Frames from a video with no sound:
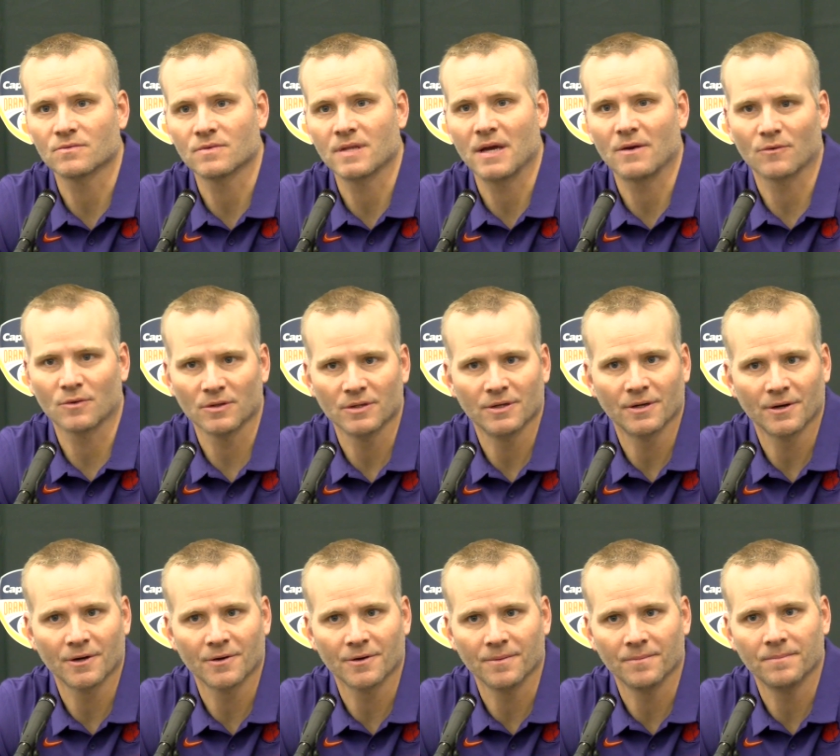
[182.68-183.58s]
really
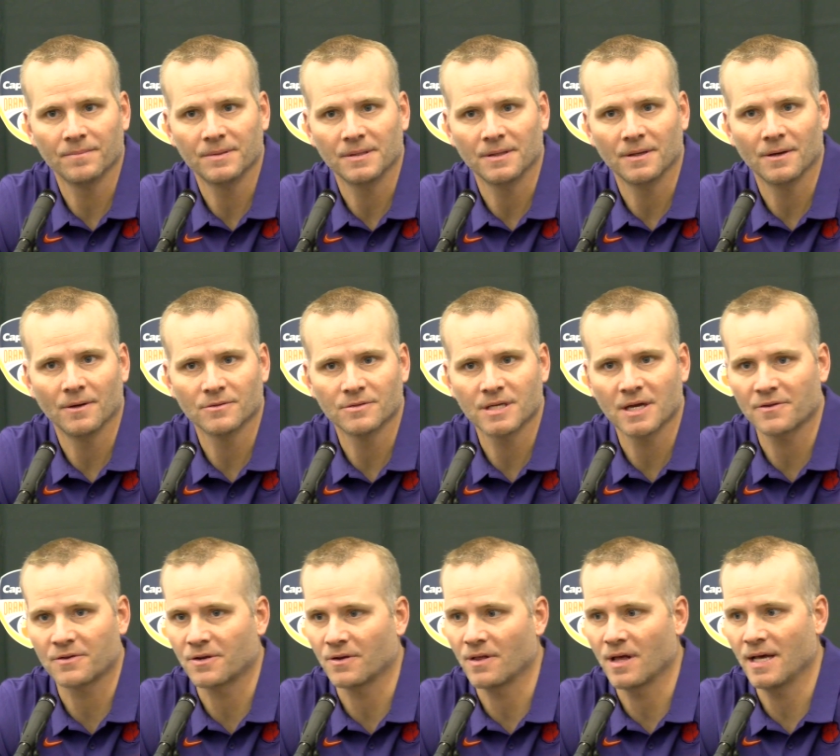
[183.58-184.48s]
hurt them. You know,
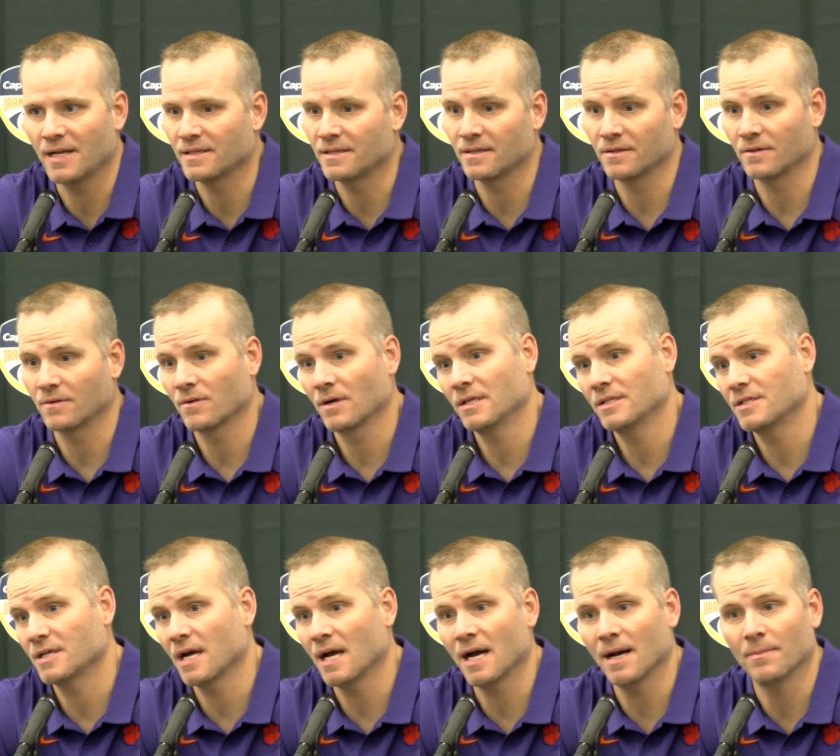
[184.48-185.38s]
South Carolina did a great
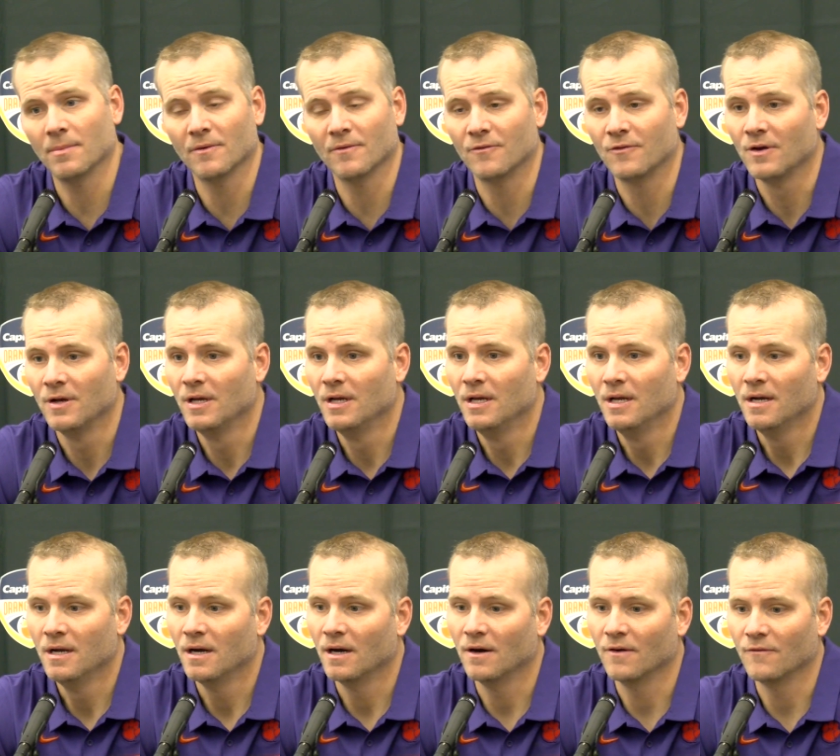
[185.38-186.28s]
job of
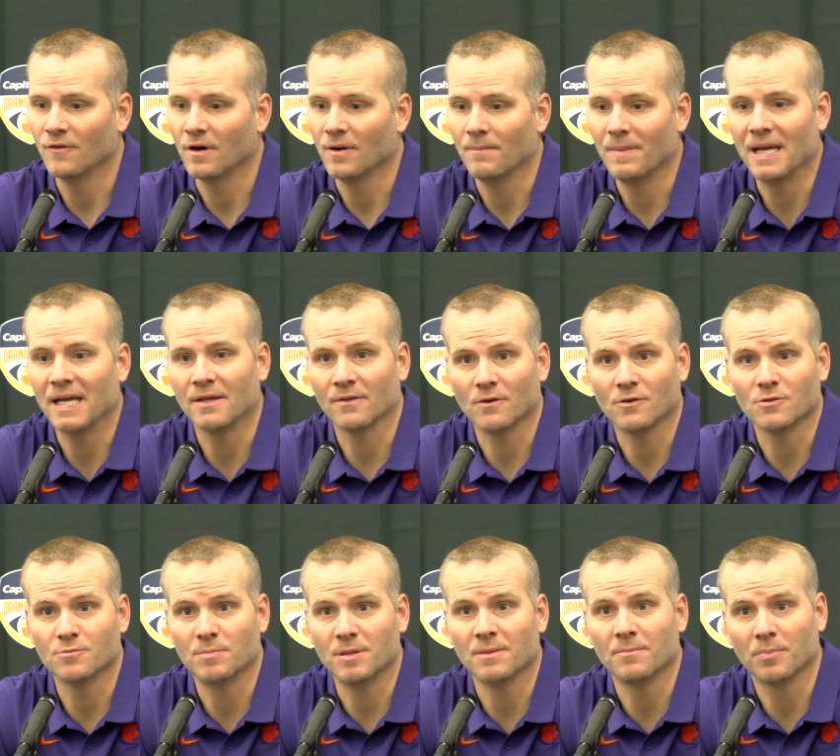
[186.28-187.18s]
making
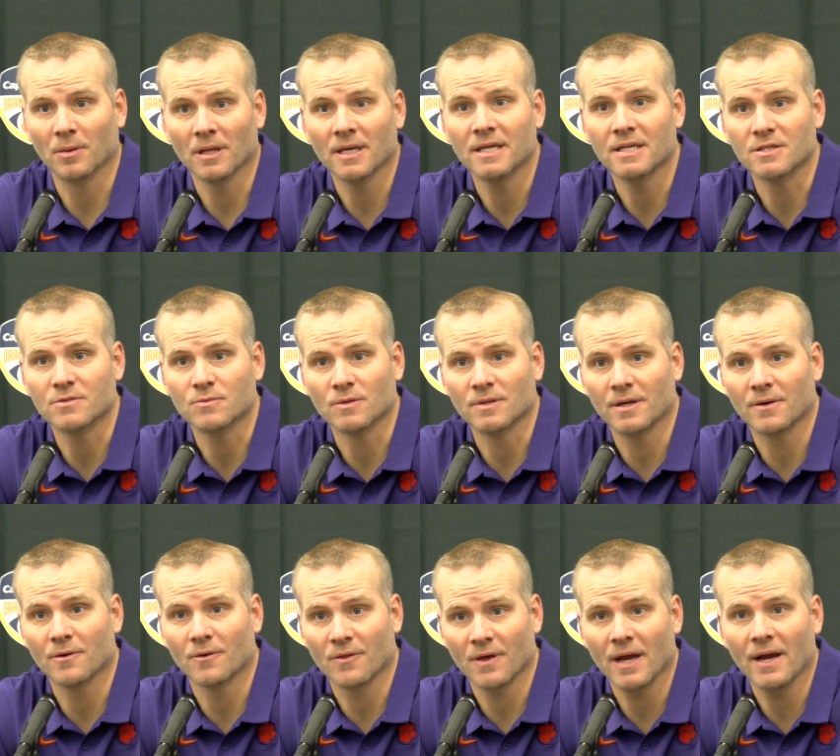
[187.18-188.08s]
those big plays when they
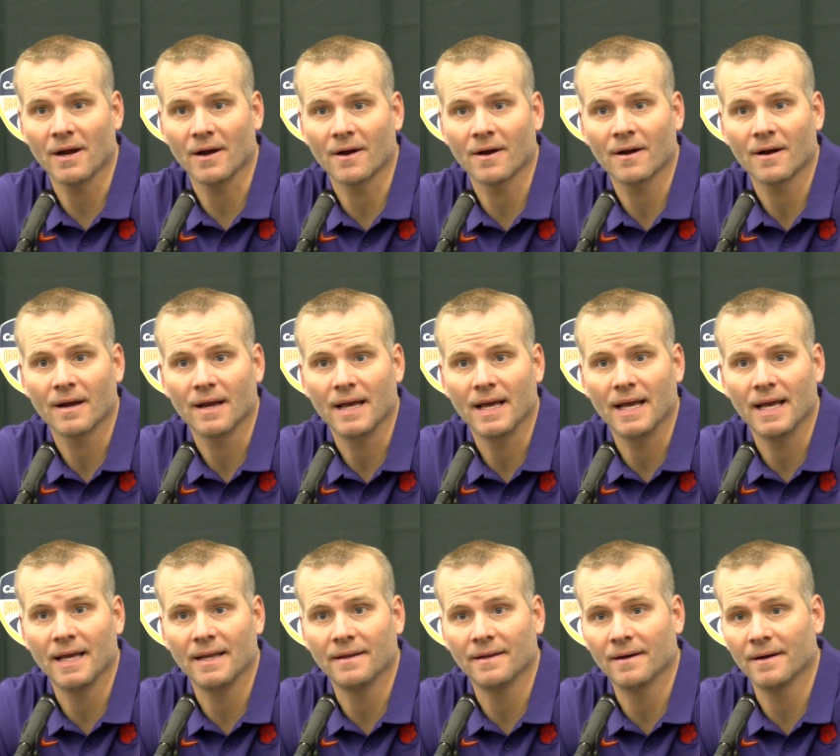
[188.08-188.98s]
were there,
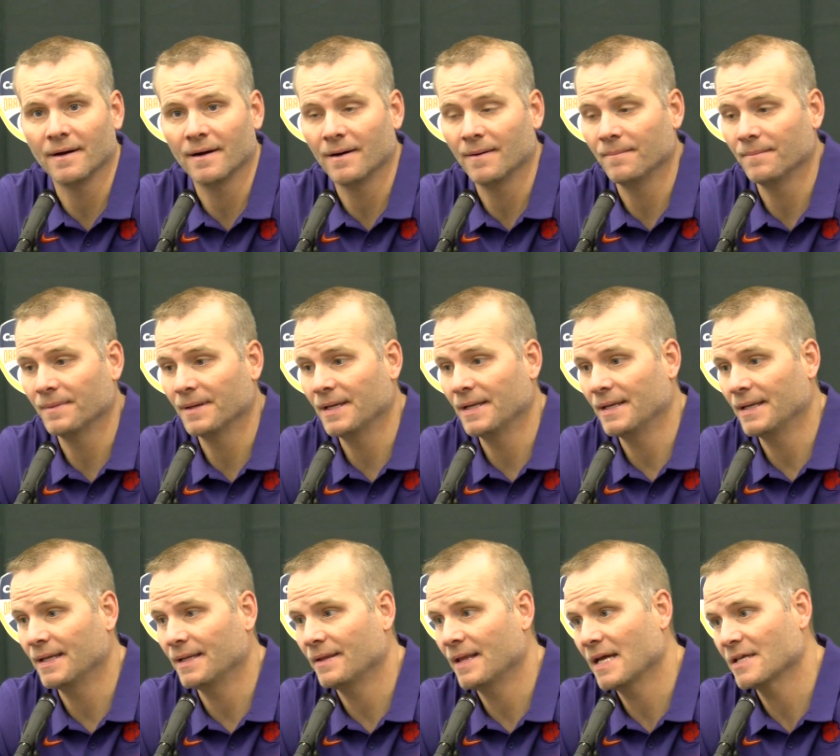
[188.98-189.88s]
and
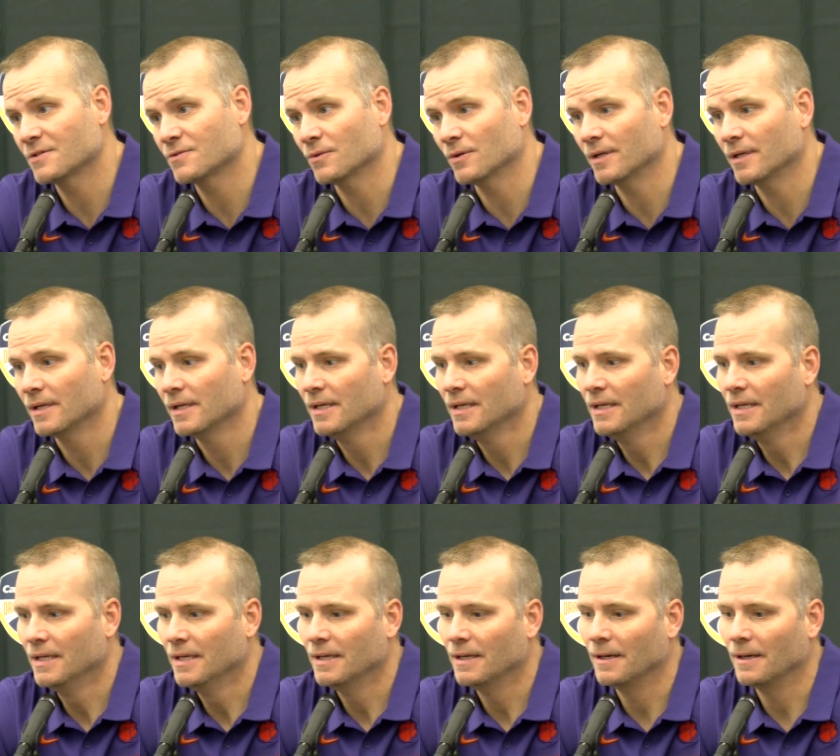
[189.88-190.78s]
that's what
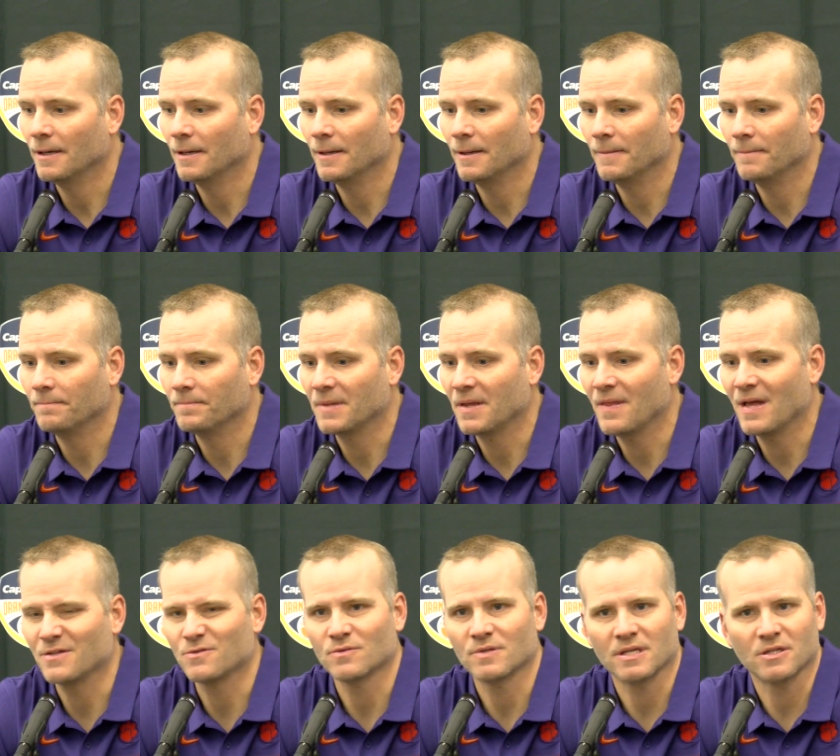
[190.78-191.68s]

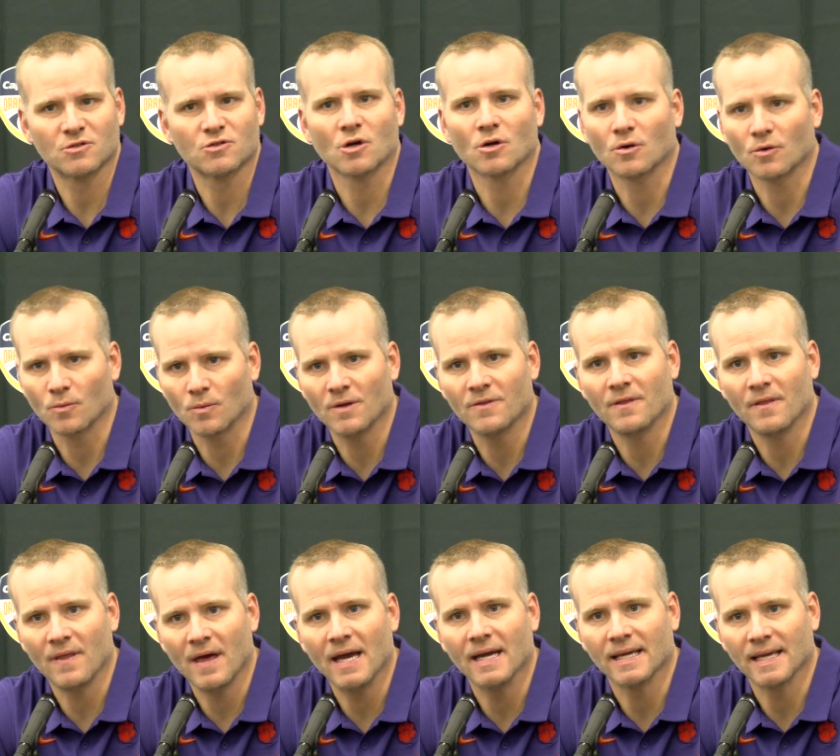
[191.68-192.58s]
they struggled with
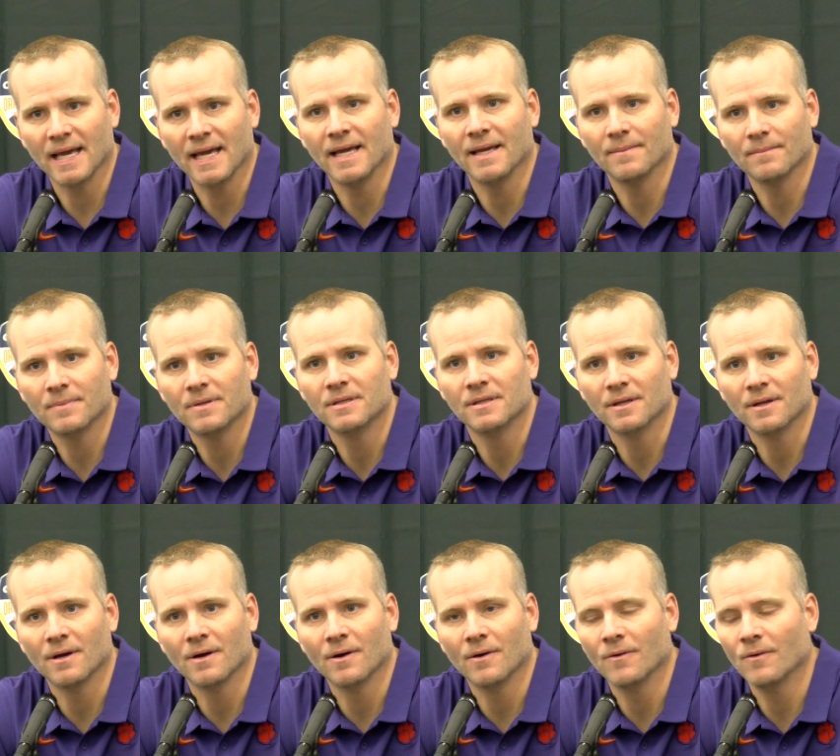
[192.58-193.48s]
in that game, you
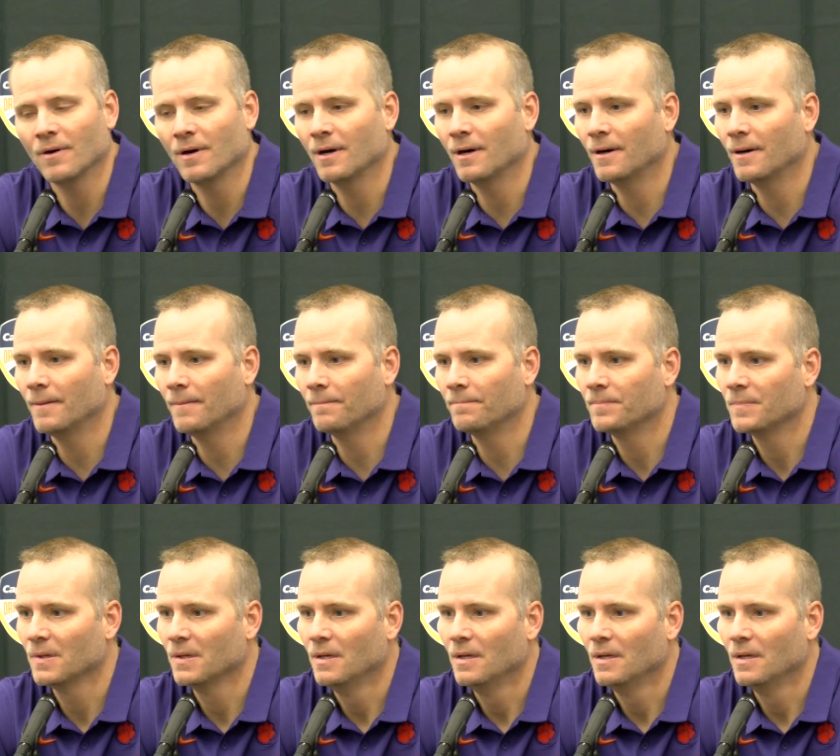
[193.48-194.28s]
know.